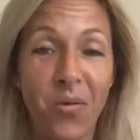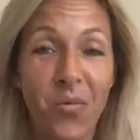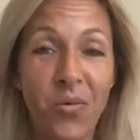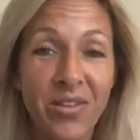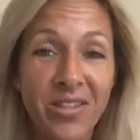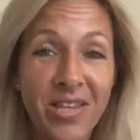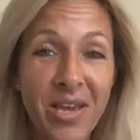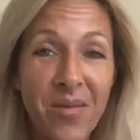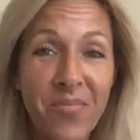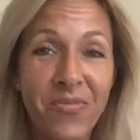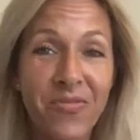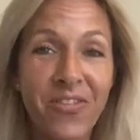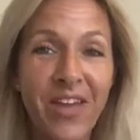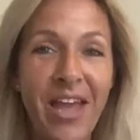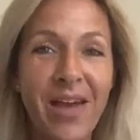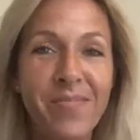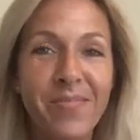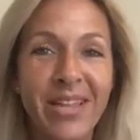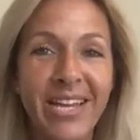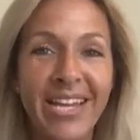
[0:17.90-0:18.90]
What's up,
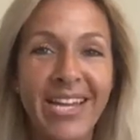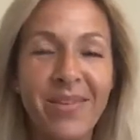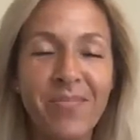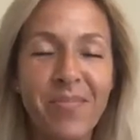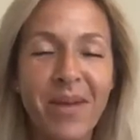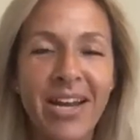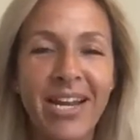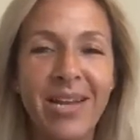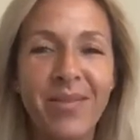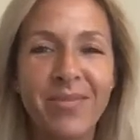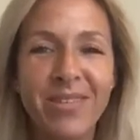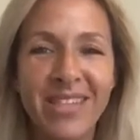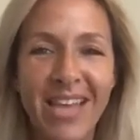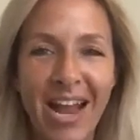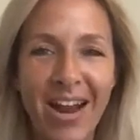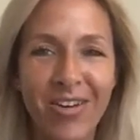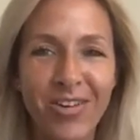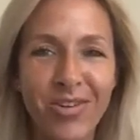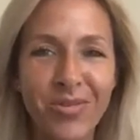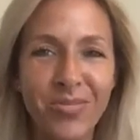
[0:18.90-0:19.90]
family? My name is
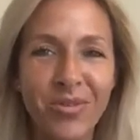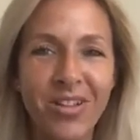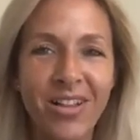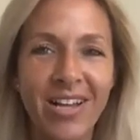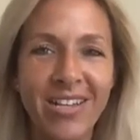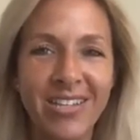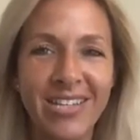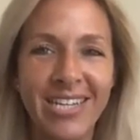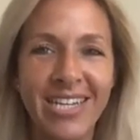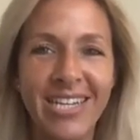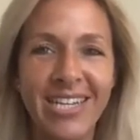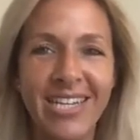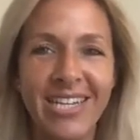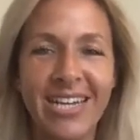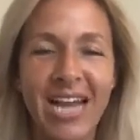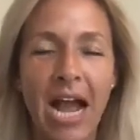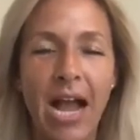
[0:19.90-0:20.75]
Erin McCloskey.